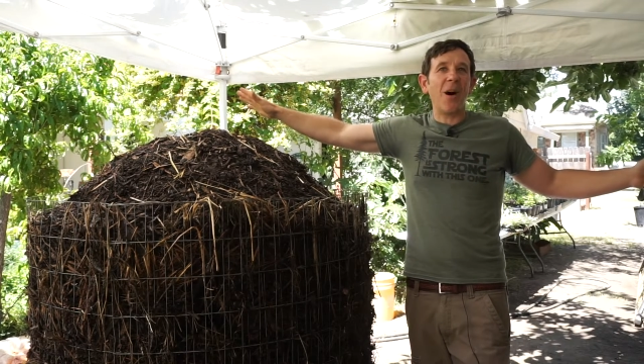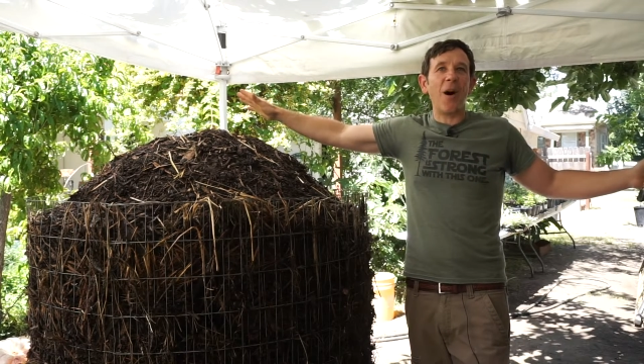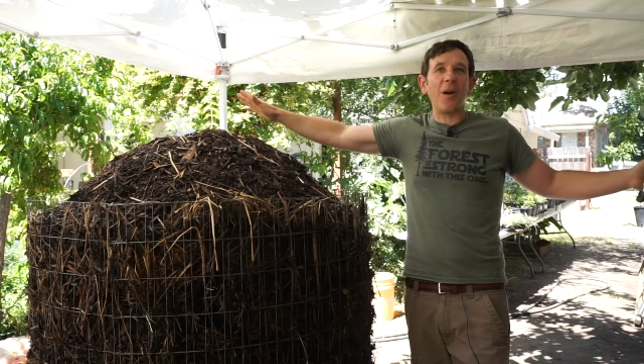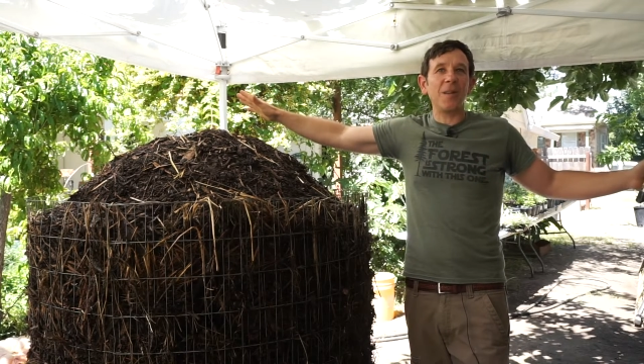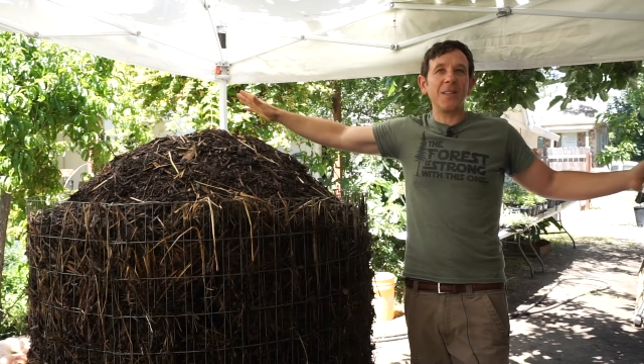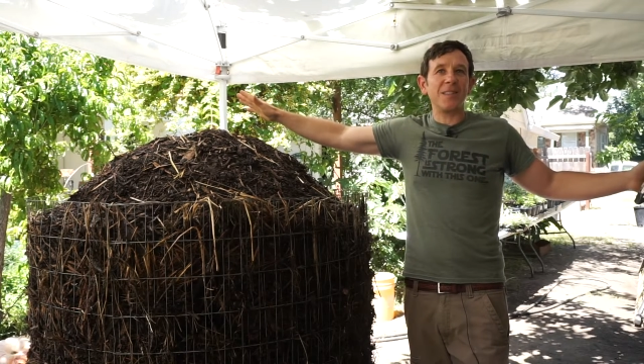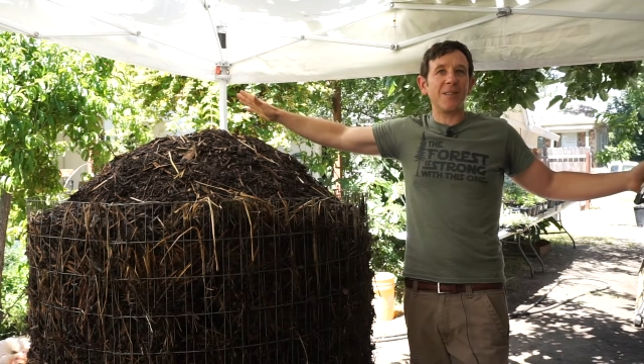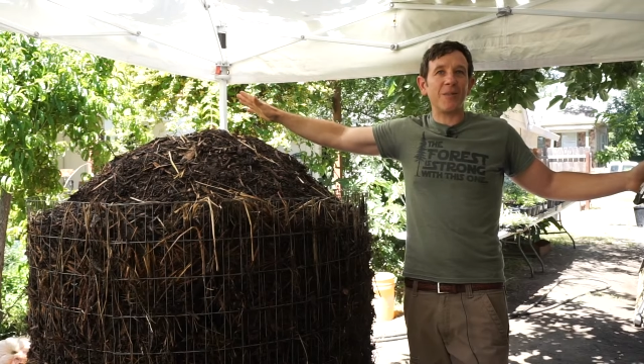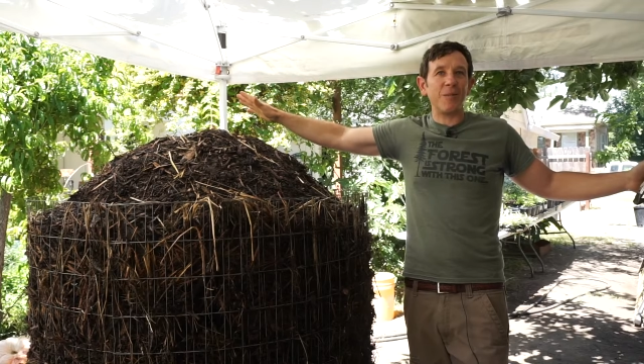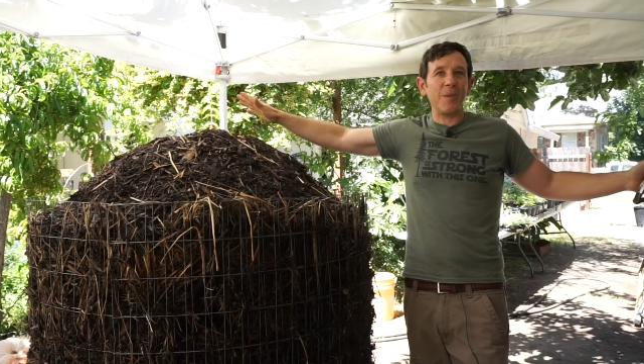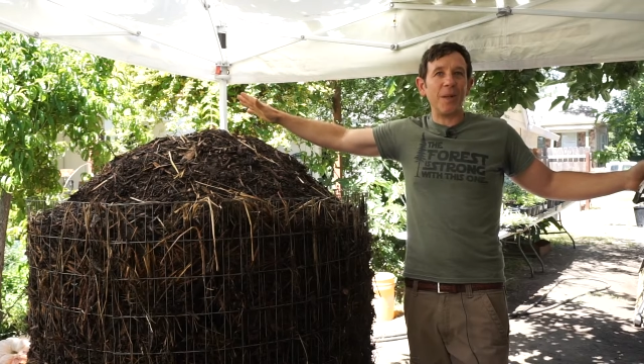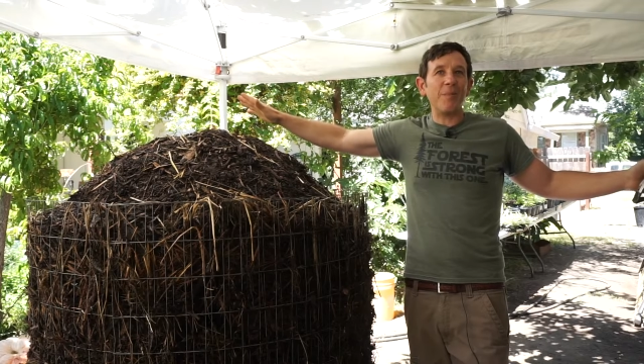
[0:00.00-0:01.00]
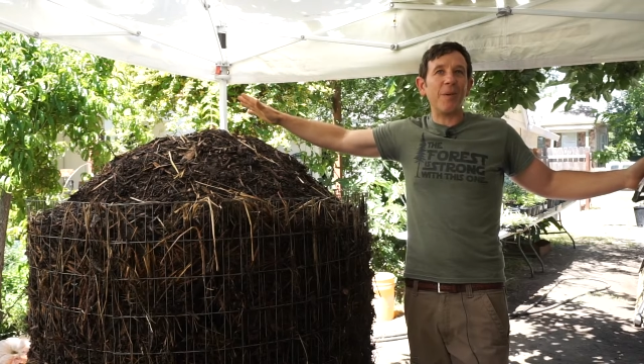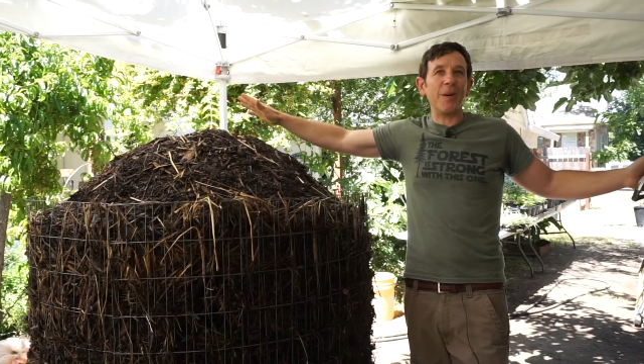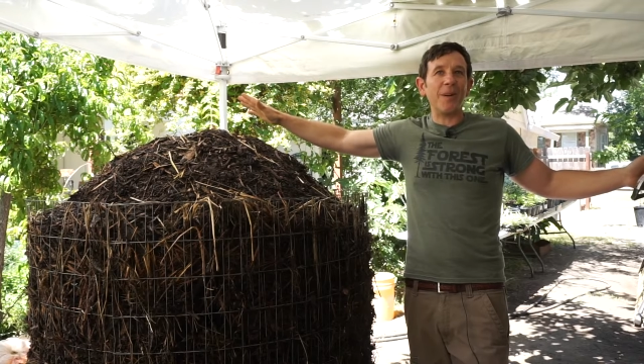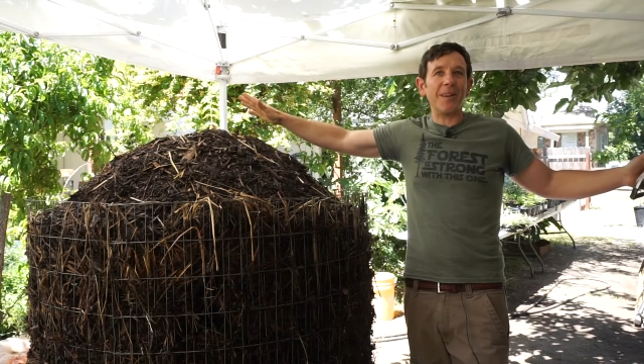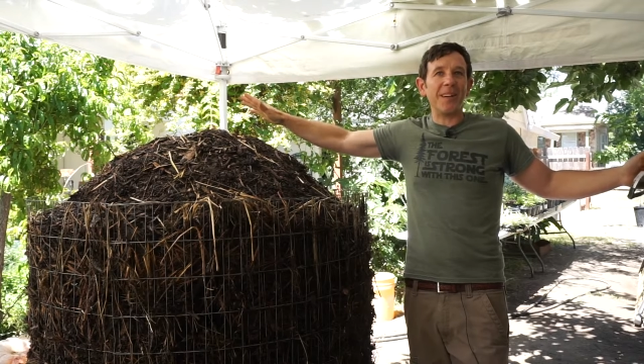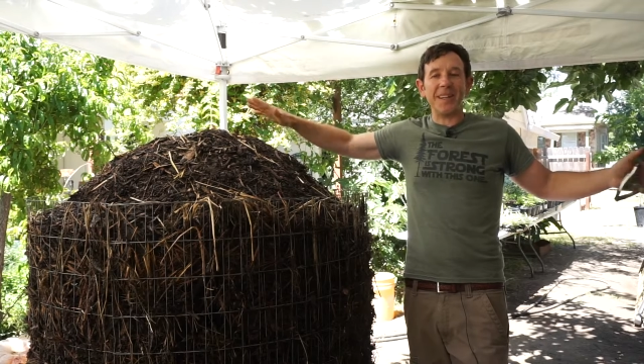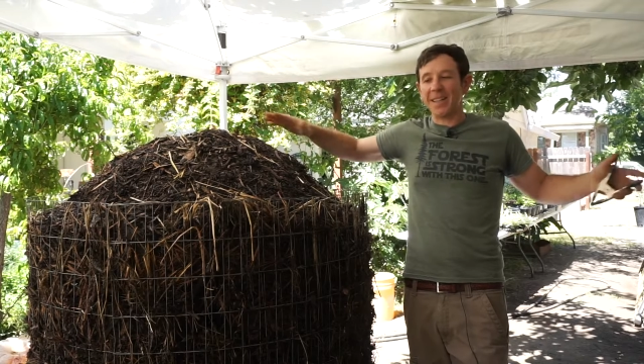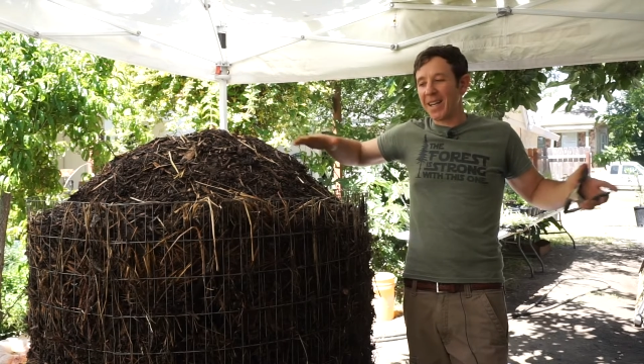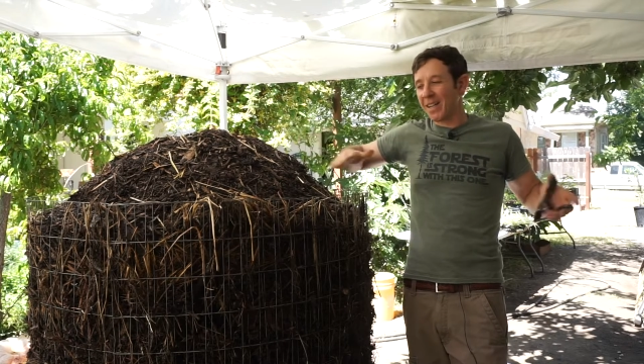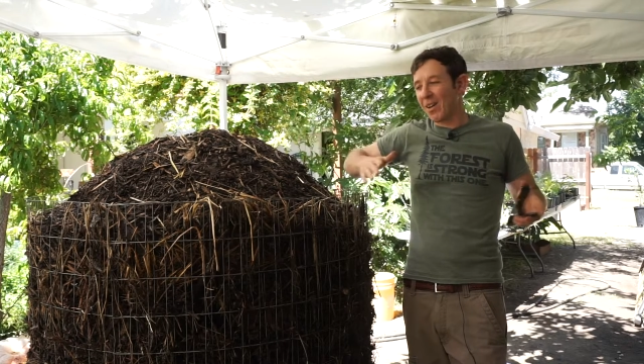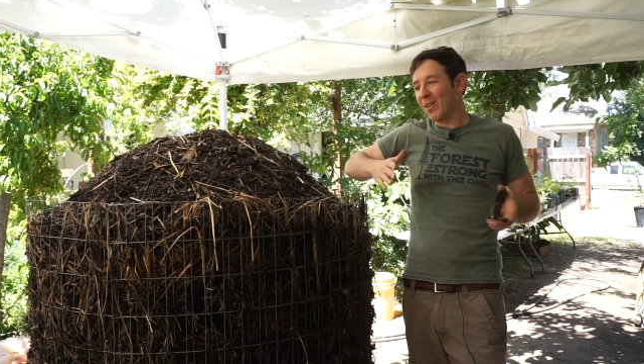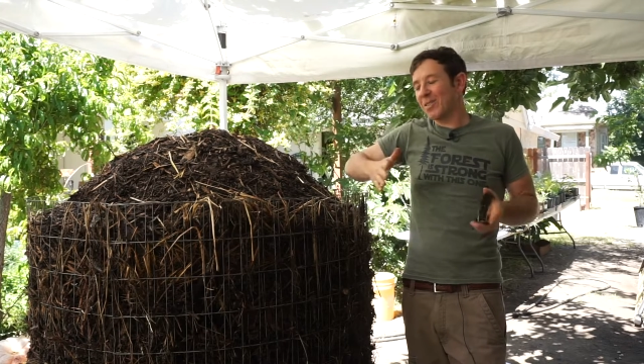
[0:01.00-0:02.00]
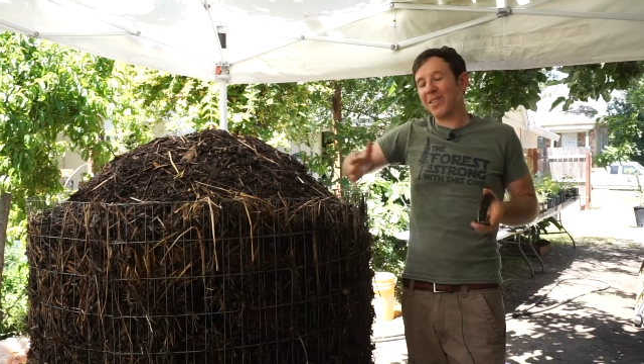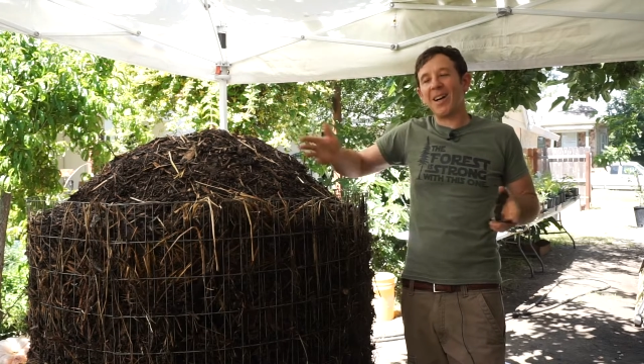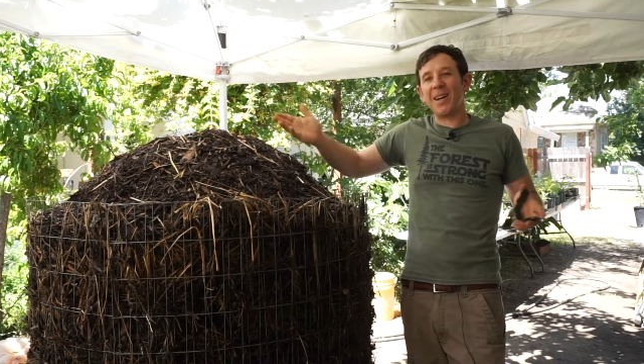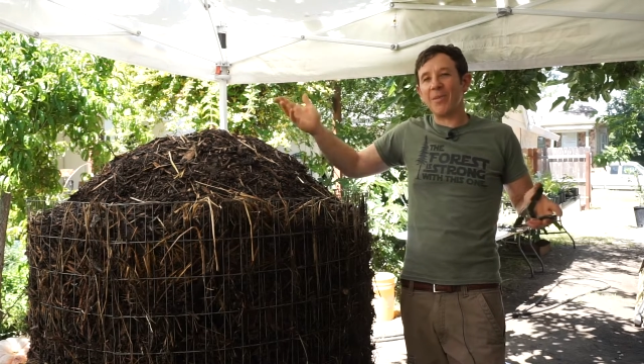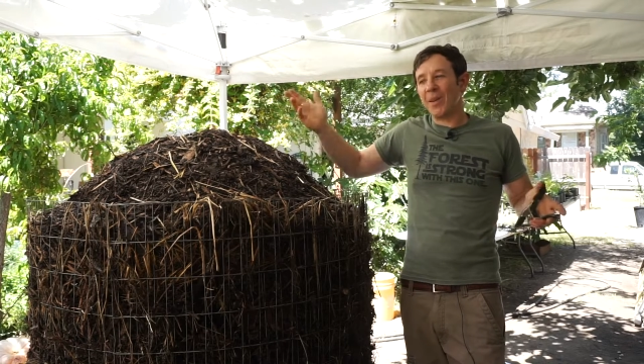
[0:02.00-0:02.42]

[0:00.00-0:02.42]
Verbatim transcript: all these different people and that goes on.